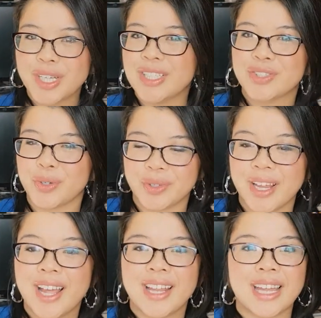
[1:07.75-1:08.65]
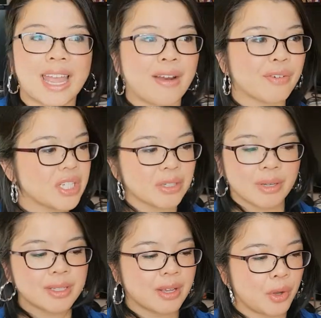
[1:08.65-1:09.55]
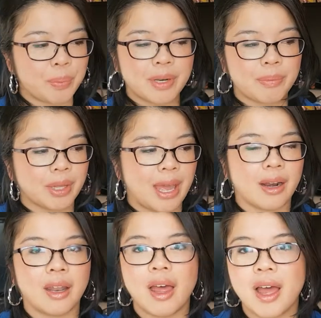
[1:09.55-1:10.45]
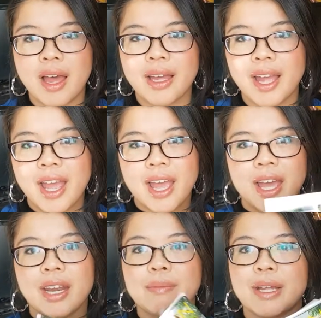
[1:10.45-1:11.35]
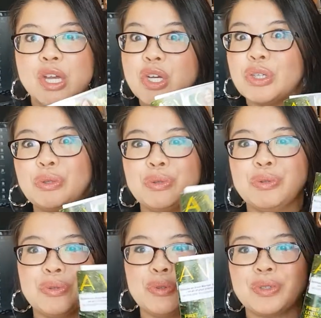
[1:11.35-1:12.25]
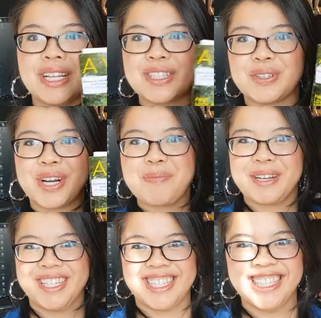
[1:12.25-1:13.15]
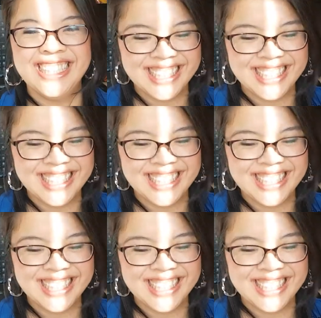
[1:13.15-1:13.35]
it's so, like, every 2 weeks I open up the catalog and I'm like, ooh, let's go shopping.